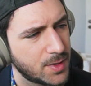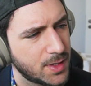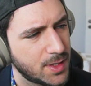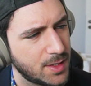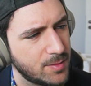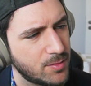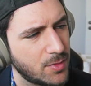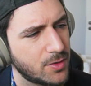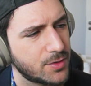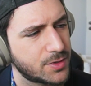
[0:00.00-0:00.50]

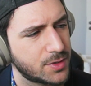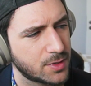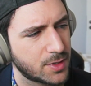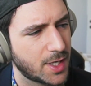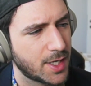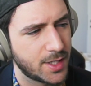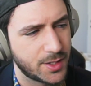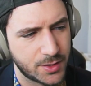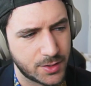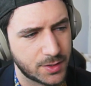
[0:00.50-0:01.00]
in most
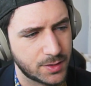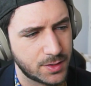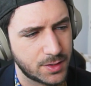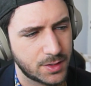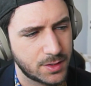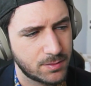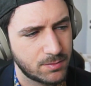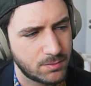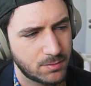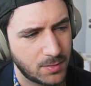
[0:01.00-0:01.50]

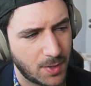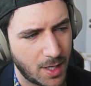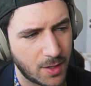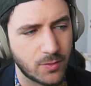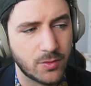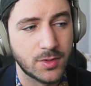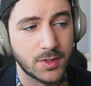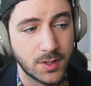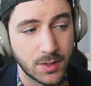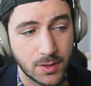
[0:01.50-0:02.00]
occasions, I
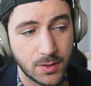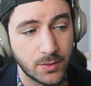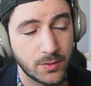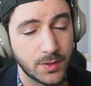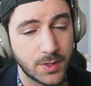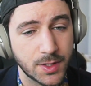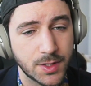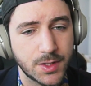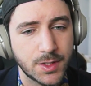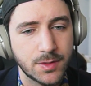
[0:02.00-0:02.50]
wouldn't do
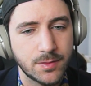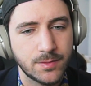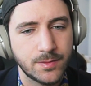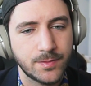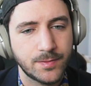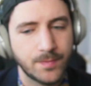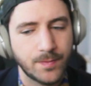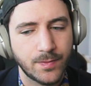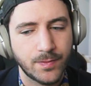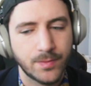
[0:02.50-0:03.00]
this.
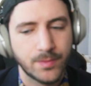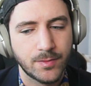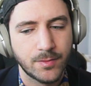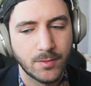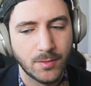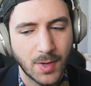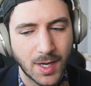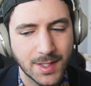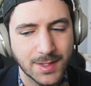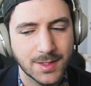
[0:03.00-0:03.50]

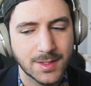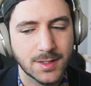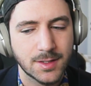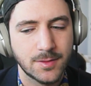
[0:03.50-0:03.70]
But